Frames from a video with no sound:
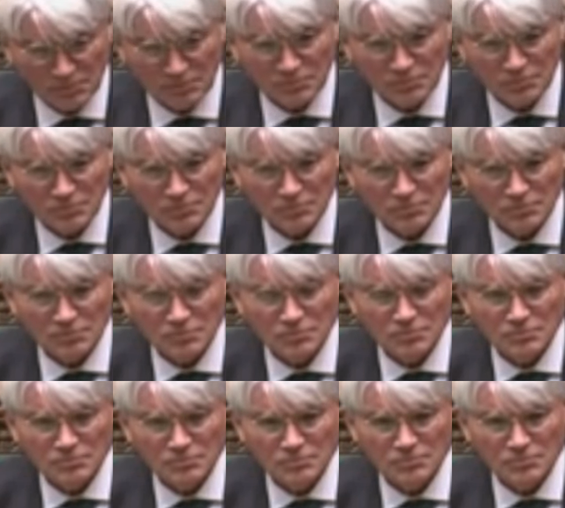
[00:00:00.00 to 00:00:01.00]

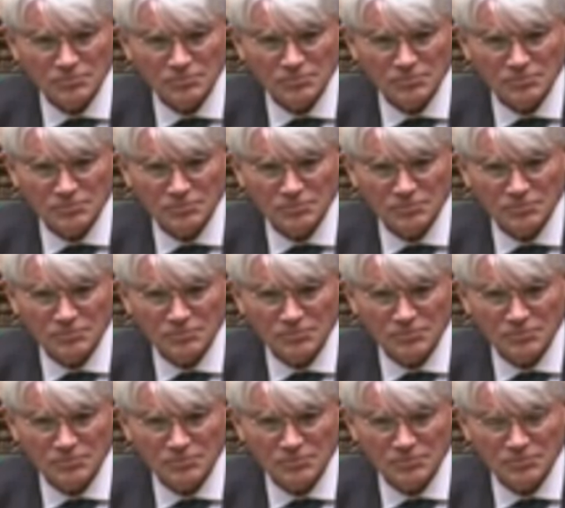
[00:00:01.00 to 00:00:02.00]

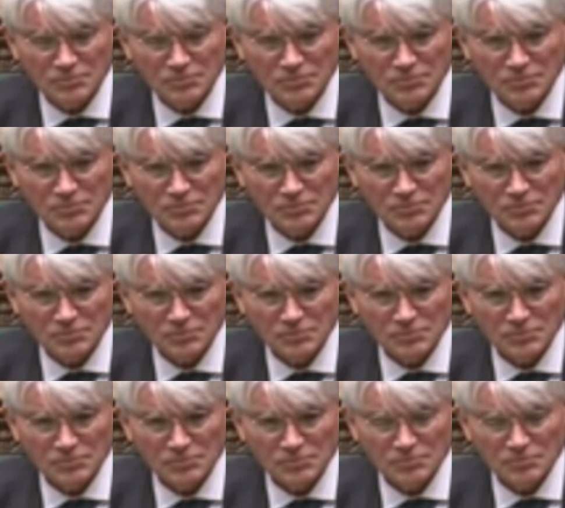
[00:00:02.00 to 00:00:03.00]

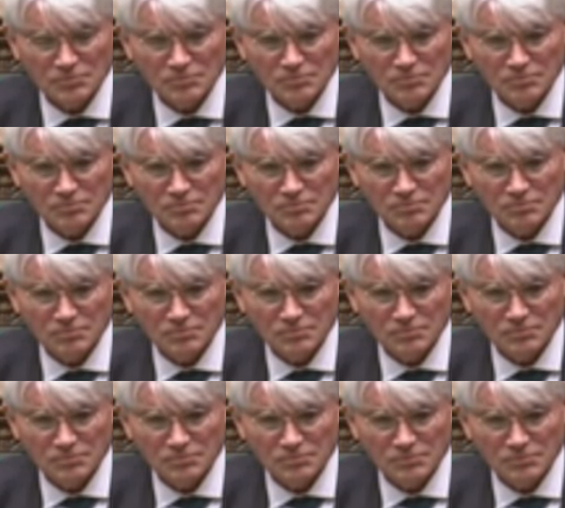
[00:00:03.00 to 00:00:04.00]

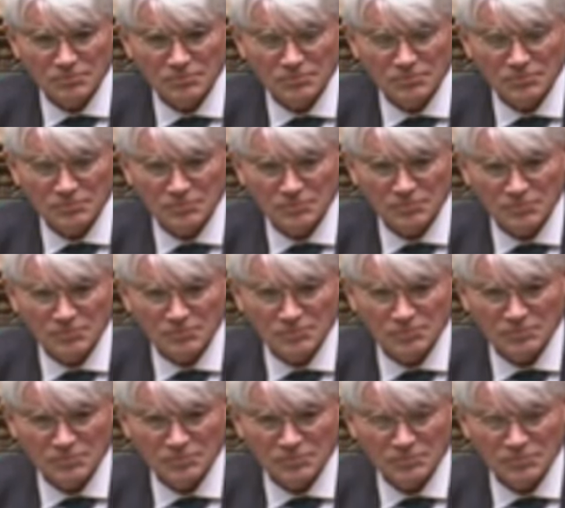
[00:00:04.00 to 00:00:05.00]

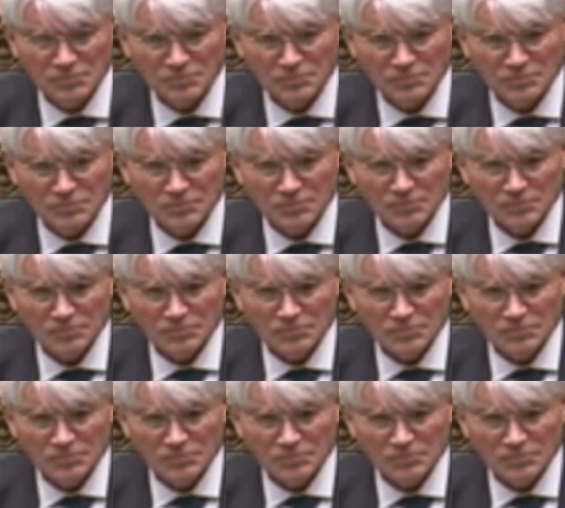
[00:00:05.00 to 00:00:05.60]
The person shown says nothing.